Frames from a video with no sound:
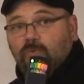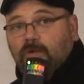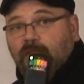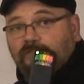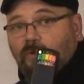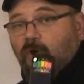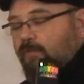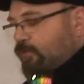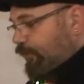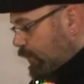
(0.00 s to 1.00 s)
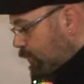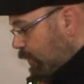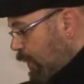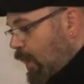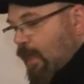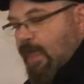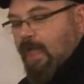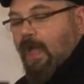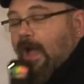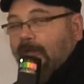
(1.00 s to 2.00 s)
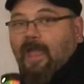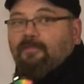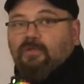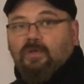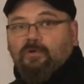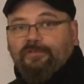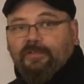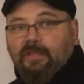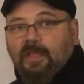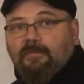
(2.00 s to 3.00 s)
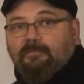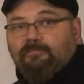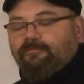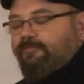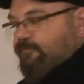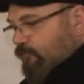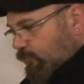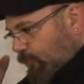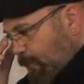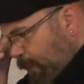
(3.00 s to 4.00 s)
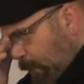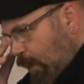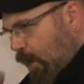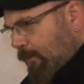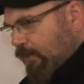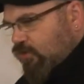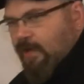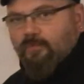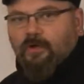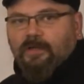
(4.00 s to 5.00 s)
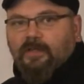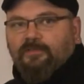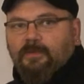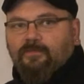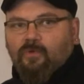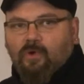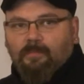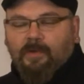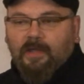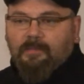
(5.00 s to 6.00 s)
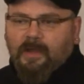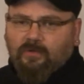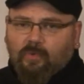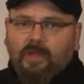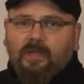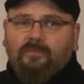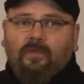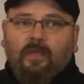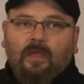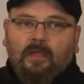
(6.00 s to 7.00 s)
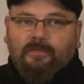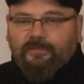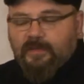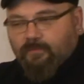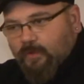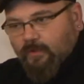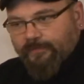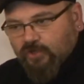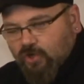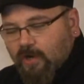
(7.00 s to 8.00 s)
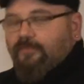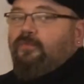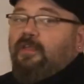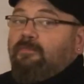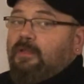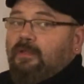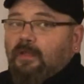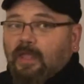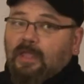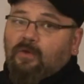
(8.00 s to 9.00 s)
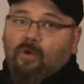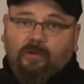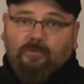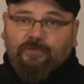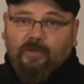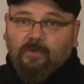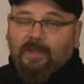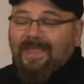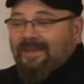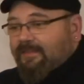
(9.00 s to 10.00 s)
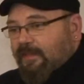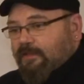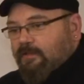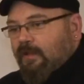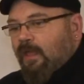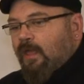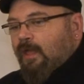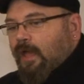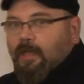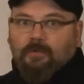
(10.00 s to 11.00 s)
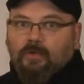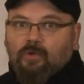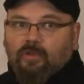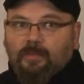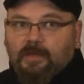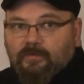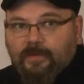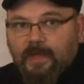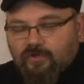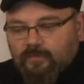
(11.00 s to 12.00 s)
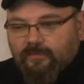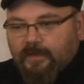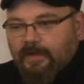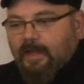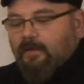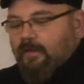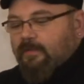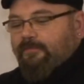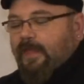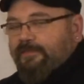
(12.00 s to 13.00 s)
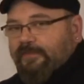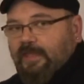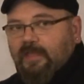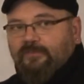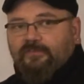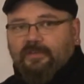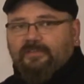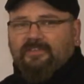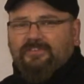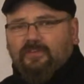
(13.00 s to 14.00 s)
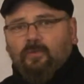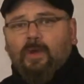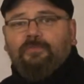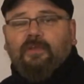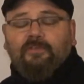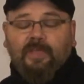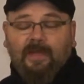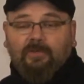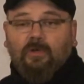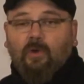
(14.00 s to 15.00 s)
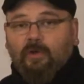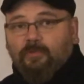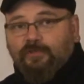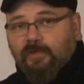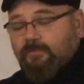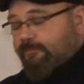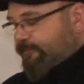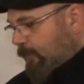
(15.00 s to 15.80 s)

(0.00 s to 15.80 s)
one has an audible tone. I haven't noticed it yet. I tried running this before by a microwave to see if it went off the chart, if it would give me an audible tone, and it didn't. I am going to call the manufacturer and find out if that's the case, because it is listed on the website as having an audible tone.